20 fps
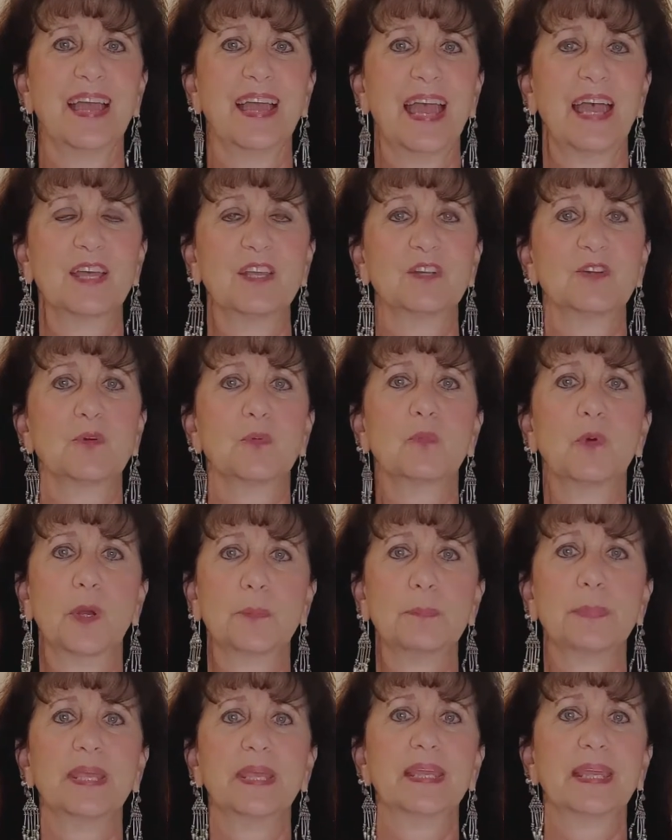And what
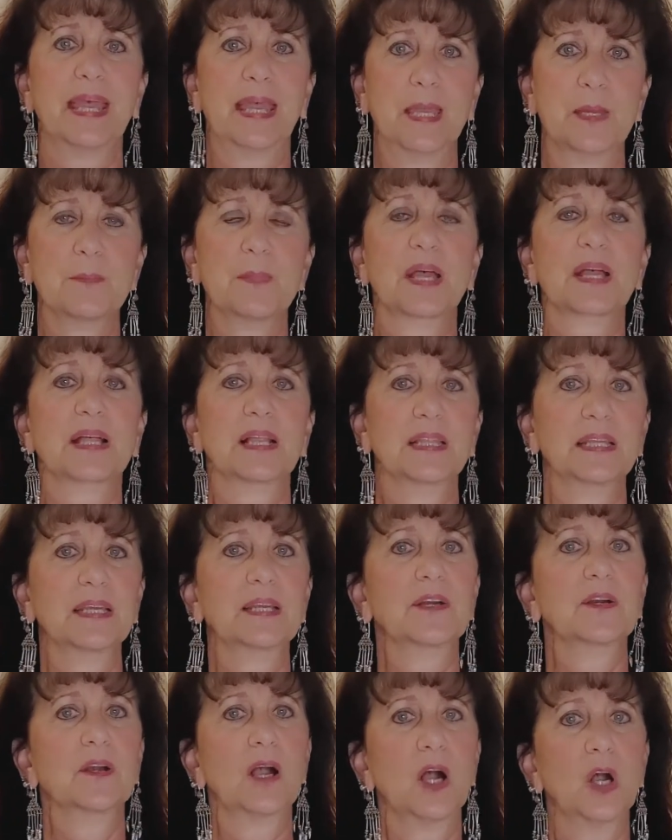became
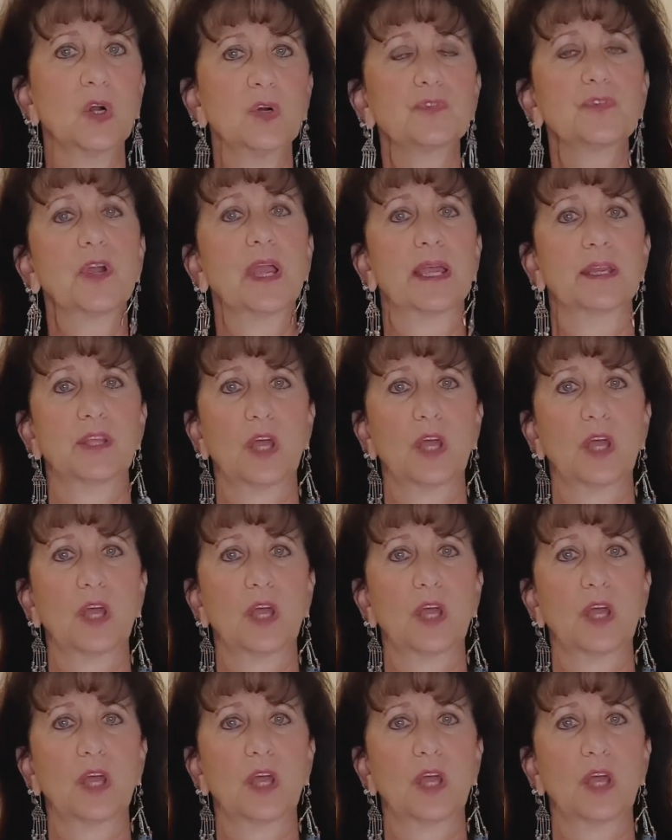clear over and